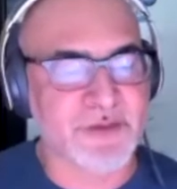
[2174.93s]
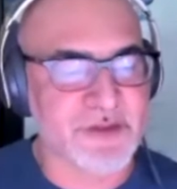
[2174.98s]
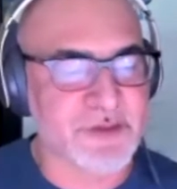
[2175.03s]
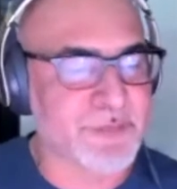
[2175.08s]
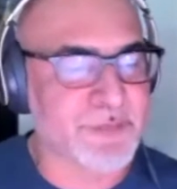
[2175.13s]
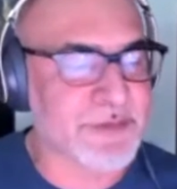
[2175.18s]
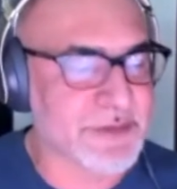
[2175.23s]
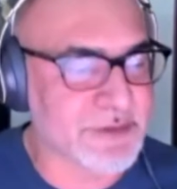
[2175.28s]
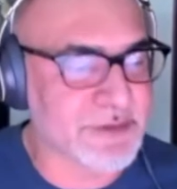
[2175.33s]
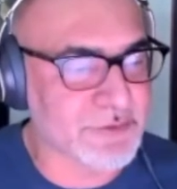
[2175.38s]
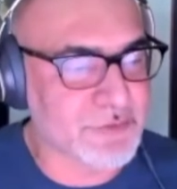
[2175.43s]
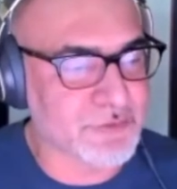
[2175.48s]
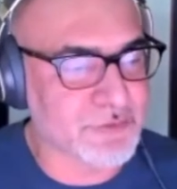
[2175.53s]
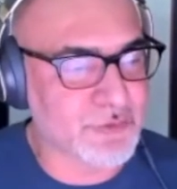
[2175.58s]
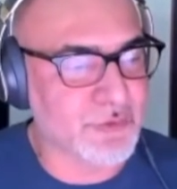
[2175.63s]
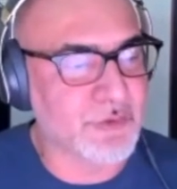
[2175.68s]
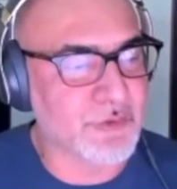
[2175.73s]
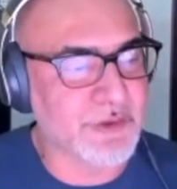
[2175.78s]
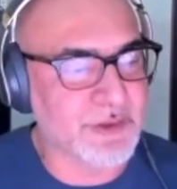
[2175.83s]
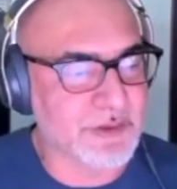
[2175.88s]
particular
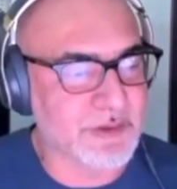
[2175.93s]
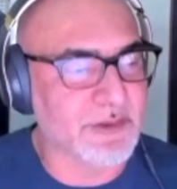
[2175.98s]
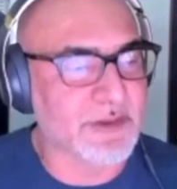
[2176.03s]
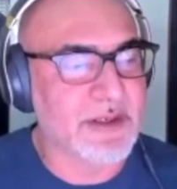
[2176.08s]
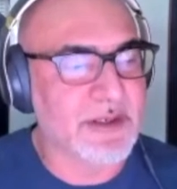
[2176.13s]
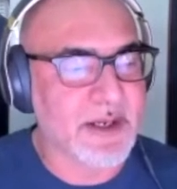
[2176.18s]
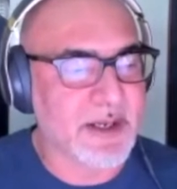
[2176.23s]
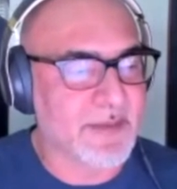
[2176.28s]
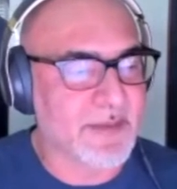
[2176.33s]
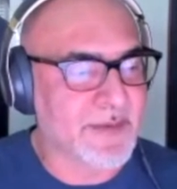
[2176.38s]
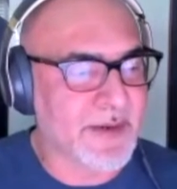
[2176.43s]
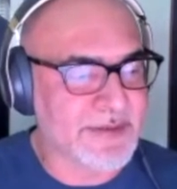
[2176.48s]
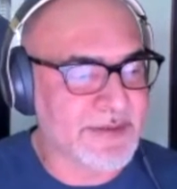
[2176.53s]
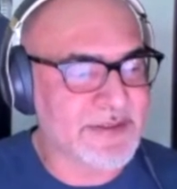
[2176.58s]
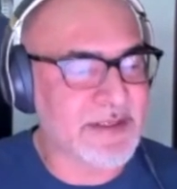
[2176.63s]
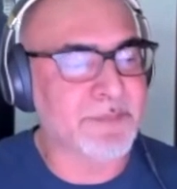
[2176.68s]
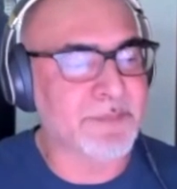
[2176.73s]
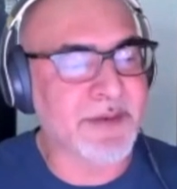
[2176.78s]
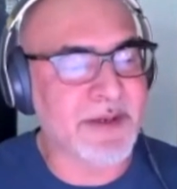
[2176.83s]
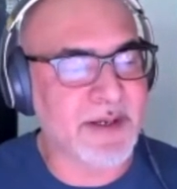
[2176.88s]
tutorial. And the
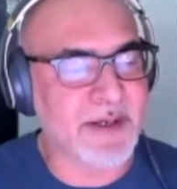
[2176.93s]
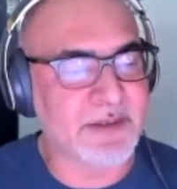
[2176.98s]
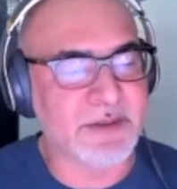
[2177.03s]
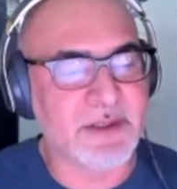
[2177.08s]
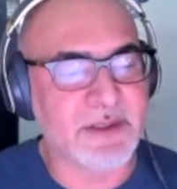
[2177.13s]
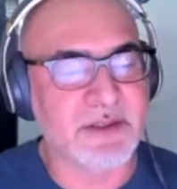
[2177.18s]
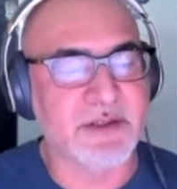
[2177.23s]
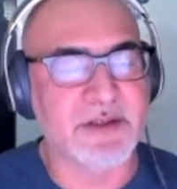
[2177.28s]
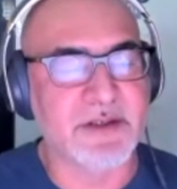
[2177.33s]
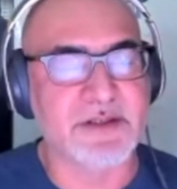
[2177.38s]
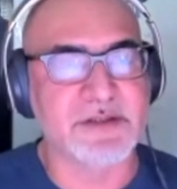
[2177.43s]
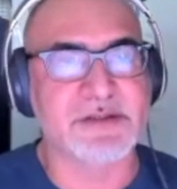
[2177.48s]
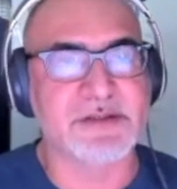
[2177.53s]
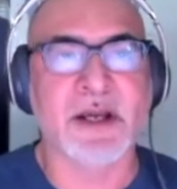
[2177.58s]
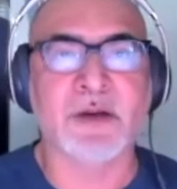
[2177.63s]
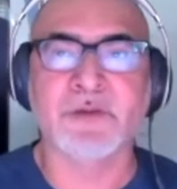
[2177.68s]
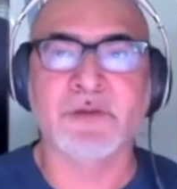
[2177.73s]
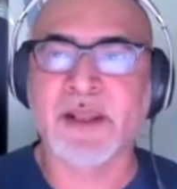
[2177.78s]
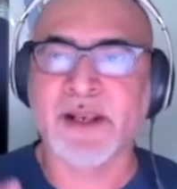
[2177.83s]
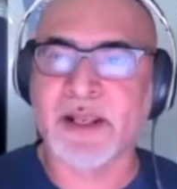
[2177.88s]
idea behind here is
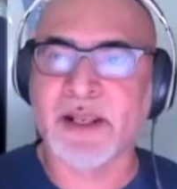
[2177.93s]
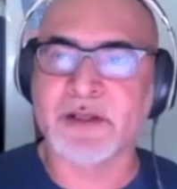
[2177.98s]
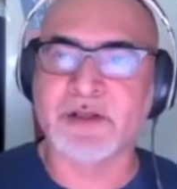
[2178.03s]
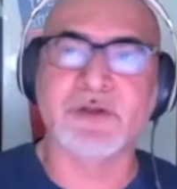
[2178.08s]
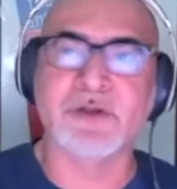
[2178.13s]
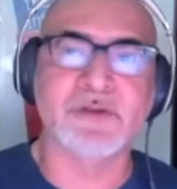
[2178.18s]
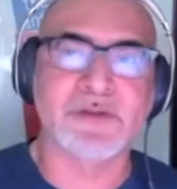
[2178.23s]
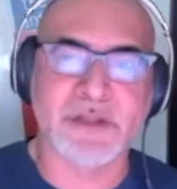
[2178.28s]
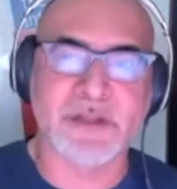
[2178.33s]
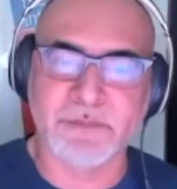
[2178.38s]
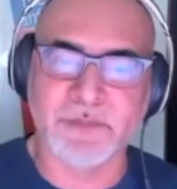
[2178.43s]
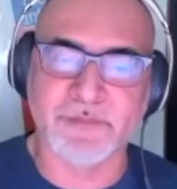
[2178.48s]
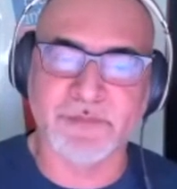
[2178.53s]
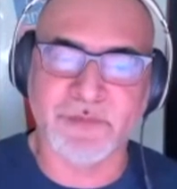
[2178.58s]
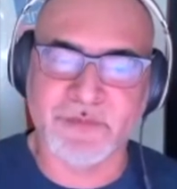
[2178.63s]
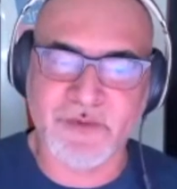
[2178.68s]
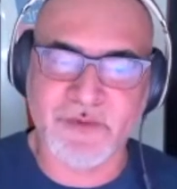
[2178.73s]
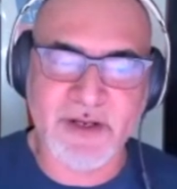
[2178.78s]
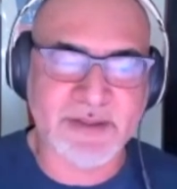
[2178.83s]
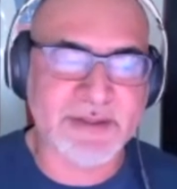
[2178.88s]
how can I use MLflow
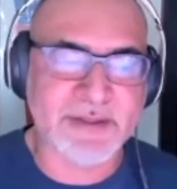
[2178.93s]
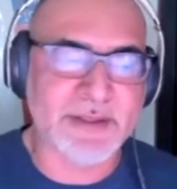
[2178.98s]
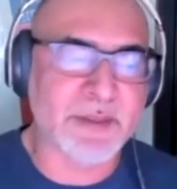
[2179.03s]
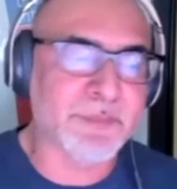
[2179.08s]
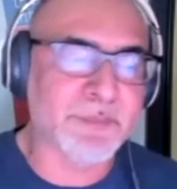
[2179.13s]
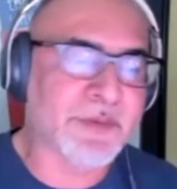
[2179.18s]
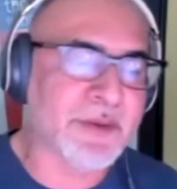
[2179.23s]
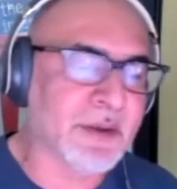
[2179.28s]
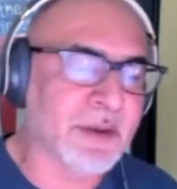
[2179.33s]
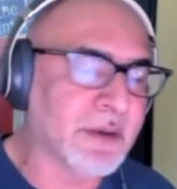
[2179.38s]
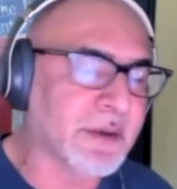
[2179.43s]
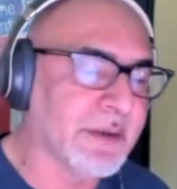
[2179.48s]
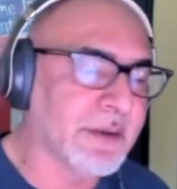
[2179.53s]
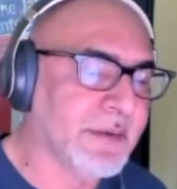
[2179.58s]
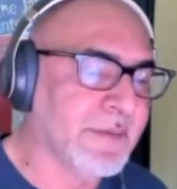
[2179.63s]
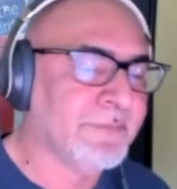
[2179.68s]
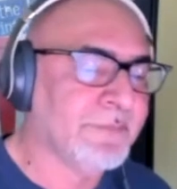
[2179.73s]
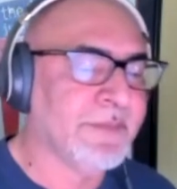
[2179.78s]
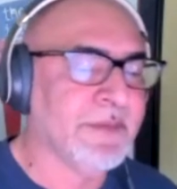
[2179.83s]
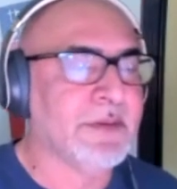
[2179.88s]
tracking API
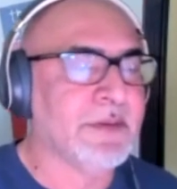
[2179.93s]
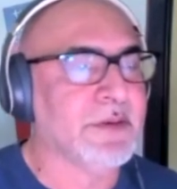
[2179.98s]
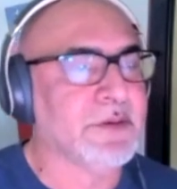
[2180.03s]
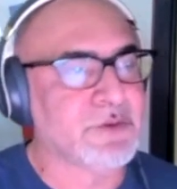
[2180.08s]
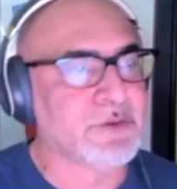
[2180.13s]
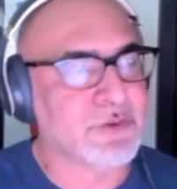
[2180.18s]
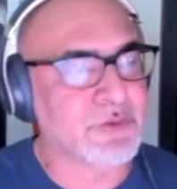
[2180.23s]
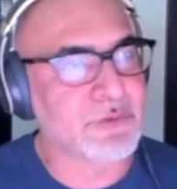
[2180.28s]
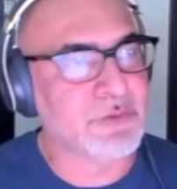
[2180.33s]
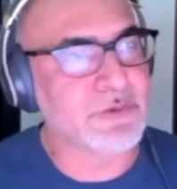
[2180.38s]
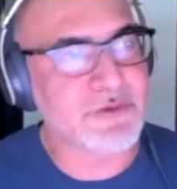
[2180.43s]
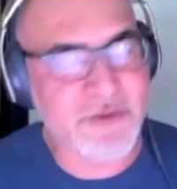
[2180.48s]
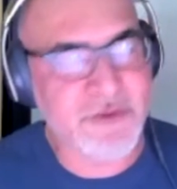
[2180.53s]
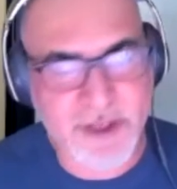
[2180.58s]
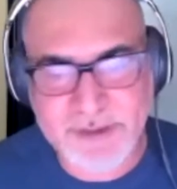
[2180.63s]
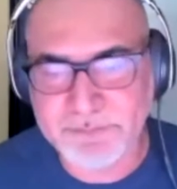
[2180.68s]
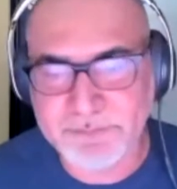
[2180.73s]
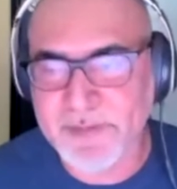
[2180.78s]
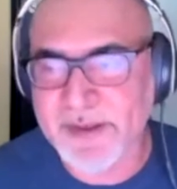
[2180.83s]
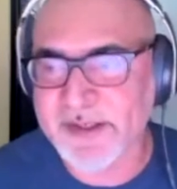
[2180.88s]
to
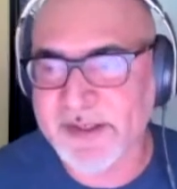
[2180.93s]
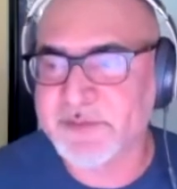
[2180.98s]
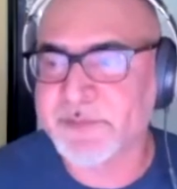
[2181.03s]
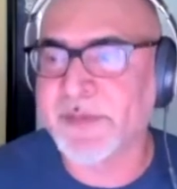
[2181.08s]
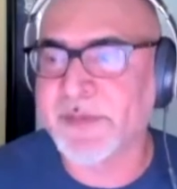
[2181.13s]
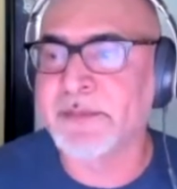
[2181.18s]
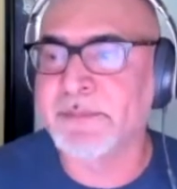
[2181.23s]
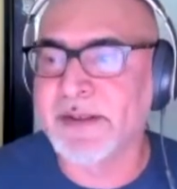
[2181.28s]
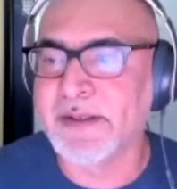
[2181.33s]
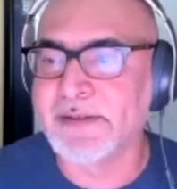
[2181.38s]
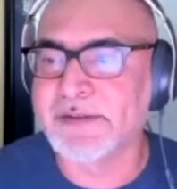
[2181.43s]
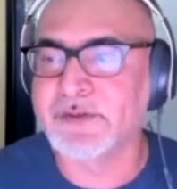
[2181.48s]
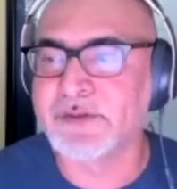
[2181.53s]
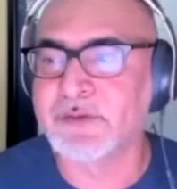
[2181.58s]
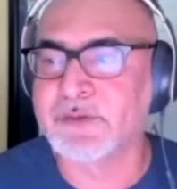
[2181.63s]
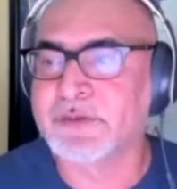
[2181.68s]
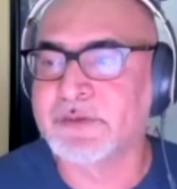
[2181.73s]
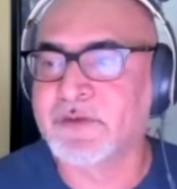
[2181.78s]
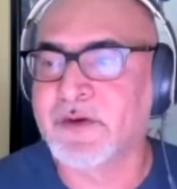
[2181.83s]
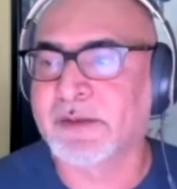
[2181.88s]
track my experiments, to
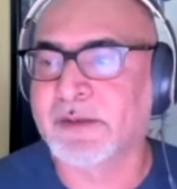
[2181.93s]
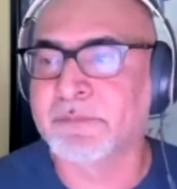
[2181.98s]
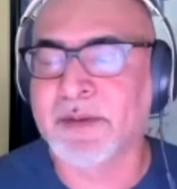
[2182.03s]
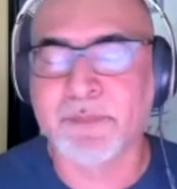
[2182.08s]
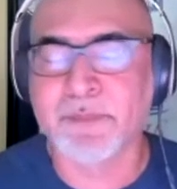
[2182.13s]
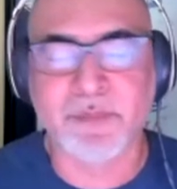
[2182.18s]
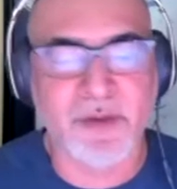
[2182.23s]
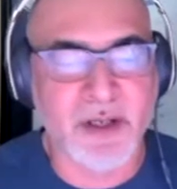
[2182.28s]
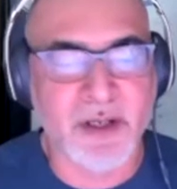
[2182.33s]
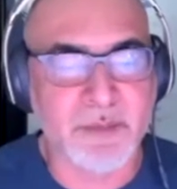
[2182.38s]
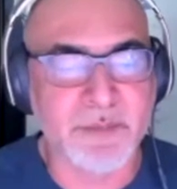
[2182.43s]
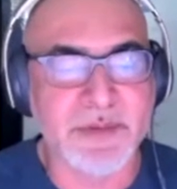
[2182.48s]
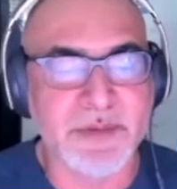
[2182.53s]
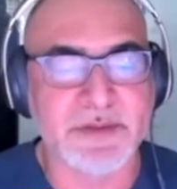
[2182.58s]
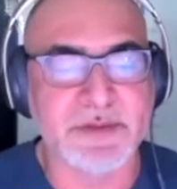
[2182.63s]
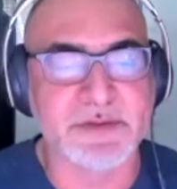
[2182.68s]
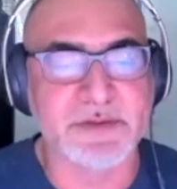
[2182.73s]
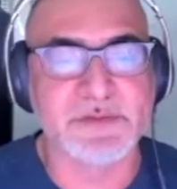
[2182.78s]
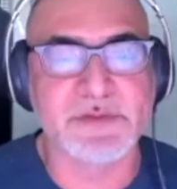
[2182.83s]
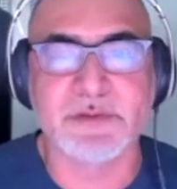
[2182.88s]
track my
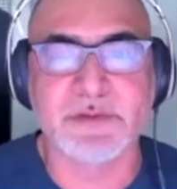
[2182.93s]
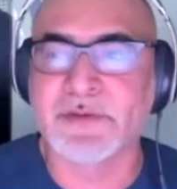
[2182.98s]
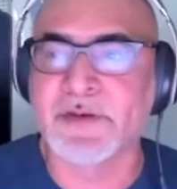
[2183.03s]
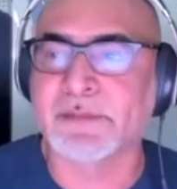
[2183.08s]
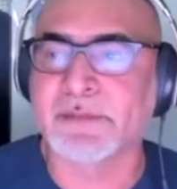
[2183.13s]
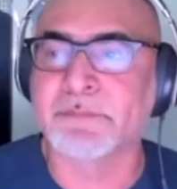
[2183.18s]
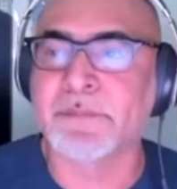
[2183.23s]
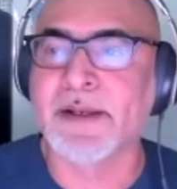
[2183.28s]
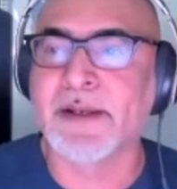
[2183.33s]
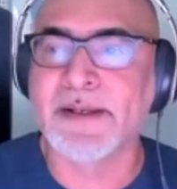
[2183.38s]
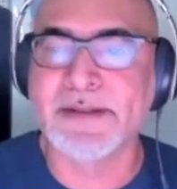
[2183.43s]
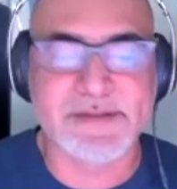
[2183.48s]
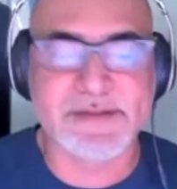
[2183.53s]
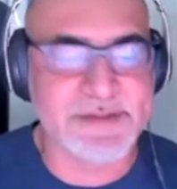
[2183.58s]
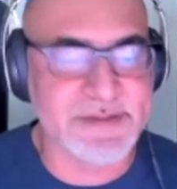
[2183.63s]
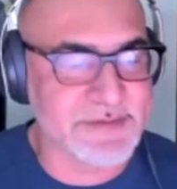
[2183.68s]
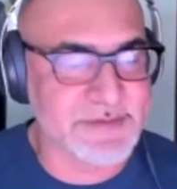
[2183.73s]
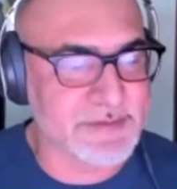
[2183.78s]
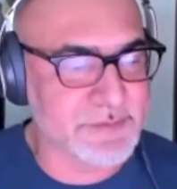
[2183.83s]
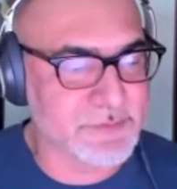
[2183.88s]
parameters, to track my
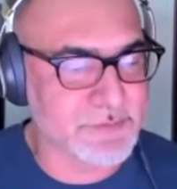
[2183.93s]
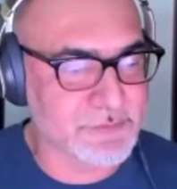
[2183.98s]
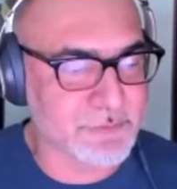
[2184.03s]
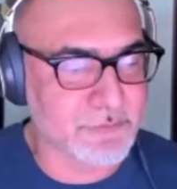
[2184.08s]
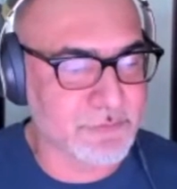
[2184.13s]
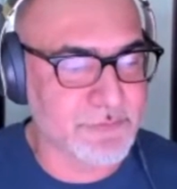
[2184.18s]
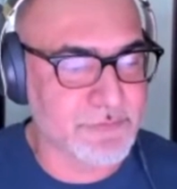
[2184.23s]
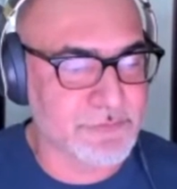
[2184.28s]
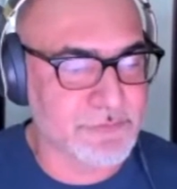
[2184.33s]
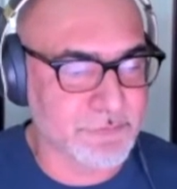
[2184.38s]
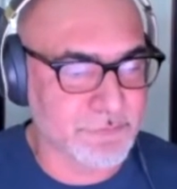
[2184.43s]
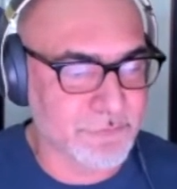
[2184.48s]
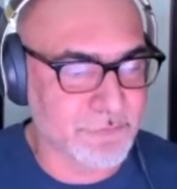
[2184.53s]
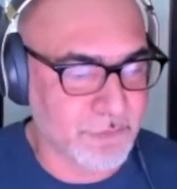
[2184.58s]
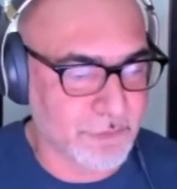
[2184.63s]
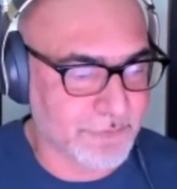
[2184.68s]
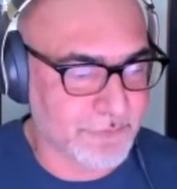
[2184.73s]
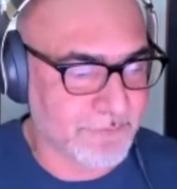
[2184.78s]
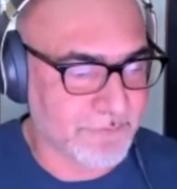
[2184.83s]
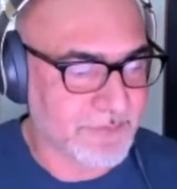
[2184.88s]
entities, and so on and so
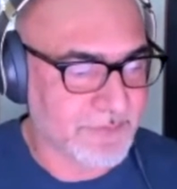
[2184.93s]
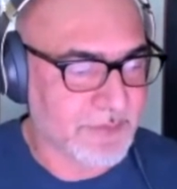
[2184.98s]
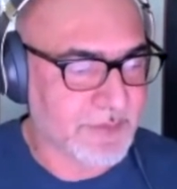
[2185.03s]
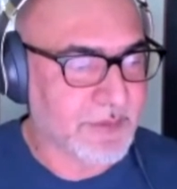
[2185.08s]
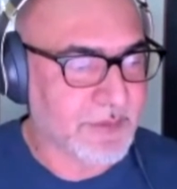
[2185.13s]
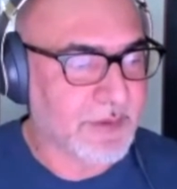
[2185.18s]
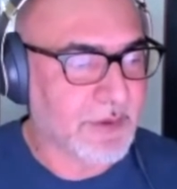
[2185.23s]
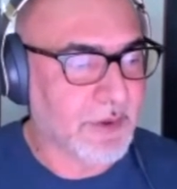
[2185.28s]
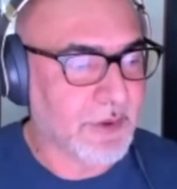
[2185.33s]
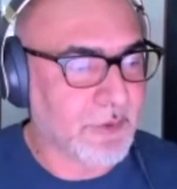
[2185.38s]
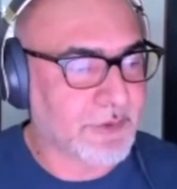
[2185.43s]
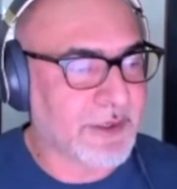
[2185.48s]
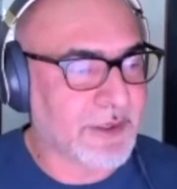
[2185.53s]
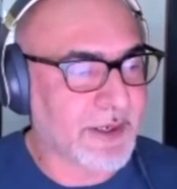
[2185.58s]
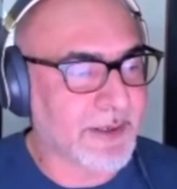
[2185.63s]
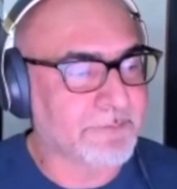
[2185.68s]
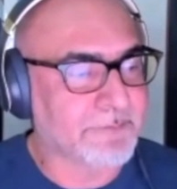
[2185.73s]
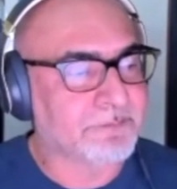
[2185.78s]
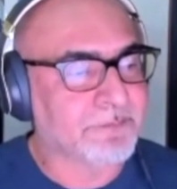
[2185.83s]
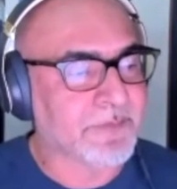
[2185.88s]
forth.
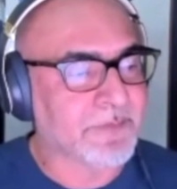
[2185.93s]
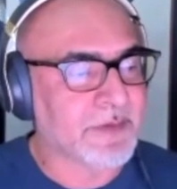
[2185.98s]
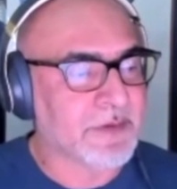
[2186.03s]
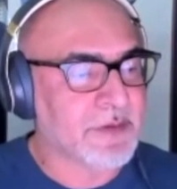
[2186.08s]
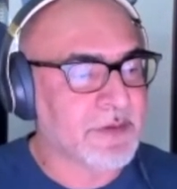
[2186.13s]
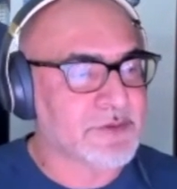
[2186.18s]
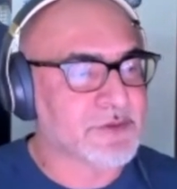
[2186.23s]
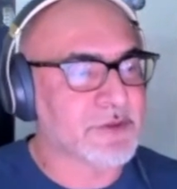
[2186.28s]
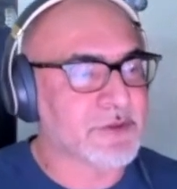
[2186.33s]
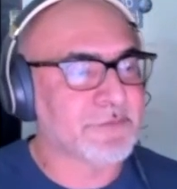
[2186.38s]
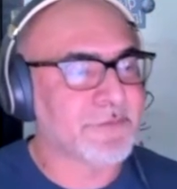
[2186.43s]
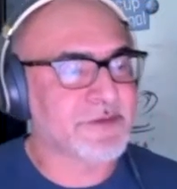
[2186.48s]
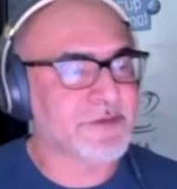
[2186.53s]
Okay, so the first